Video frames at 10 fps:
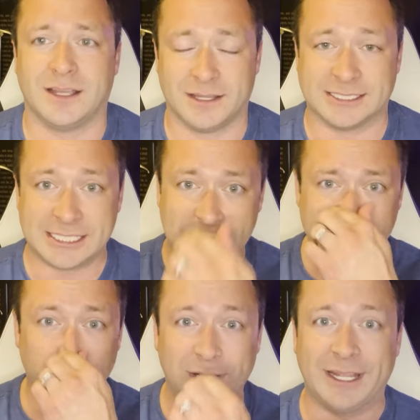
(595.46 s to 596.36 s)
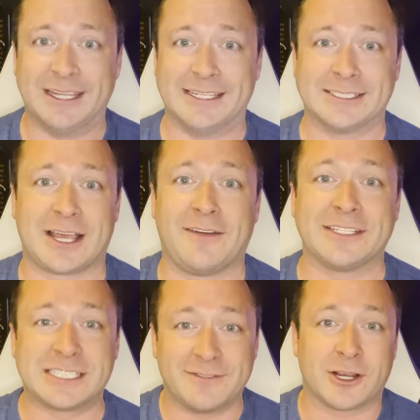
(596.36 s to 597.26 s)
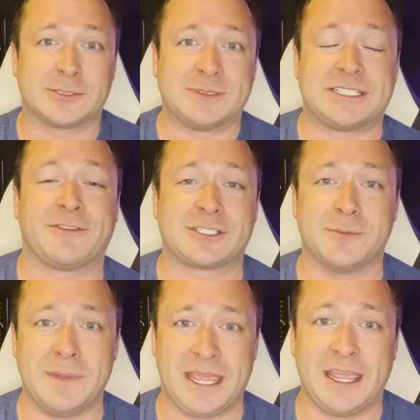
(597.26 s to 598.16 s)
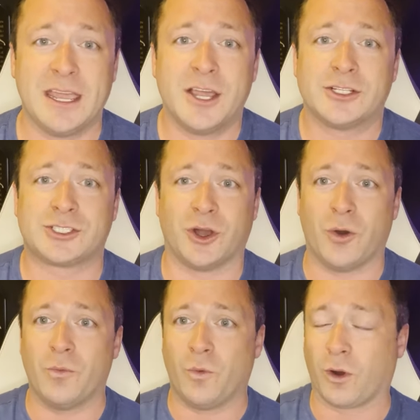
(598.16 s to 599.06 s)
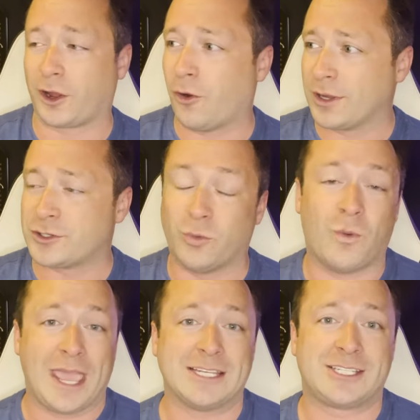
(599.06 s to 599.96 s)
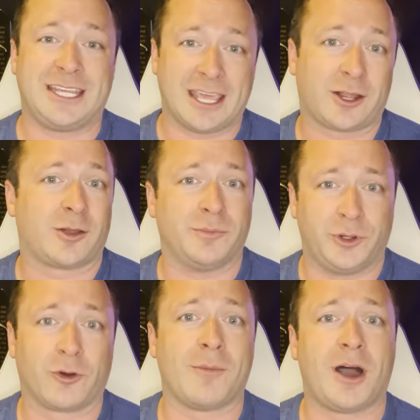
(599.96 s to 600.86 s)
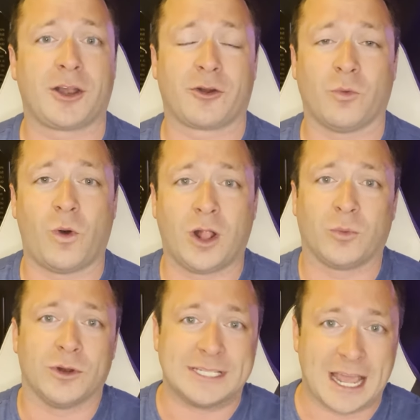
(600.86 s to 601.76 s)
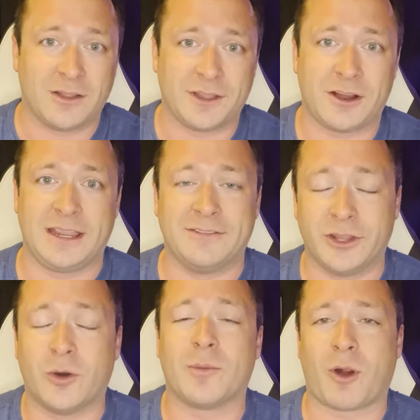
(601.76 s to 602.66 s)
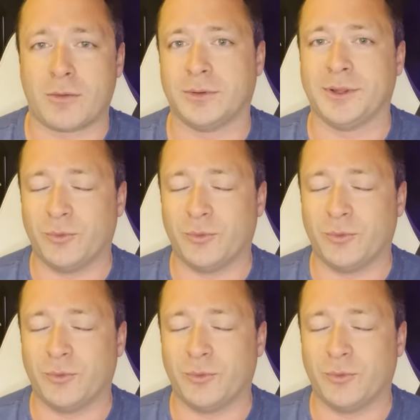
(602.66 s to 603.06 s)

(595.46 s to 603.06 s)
This next one is obviously very specific to me. So we're going to wait to get a computer monitor while we're down there, even though it probably